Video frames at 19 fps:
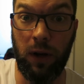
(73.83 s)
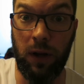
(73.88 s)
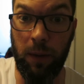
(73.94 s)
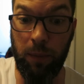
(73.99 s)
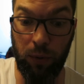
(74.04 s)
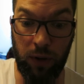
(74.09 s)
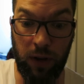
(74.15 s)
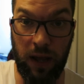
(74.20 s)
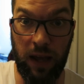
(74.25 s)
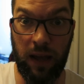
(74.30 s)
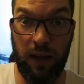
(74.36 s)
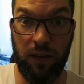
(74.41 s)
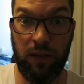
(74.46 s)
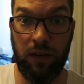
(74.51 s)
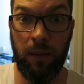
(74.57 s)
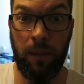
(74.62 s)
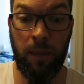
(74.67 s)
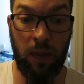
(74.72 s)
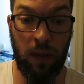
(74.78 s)
couple
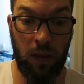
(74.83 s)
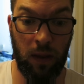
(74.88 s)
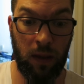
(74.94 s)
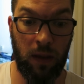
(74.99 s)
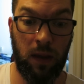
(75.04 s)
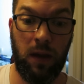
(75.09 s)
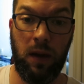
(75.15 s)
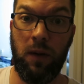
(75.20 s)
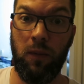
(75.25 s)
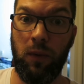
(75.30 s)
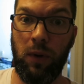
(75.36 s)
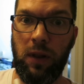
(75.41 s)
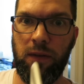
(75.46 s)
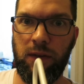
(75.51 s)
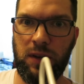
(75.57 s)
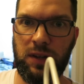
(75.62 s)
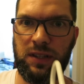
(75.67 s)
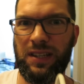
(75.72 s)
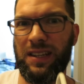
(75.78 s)
days, and we're
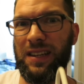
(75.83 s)
leaving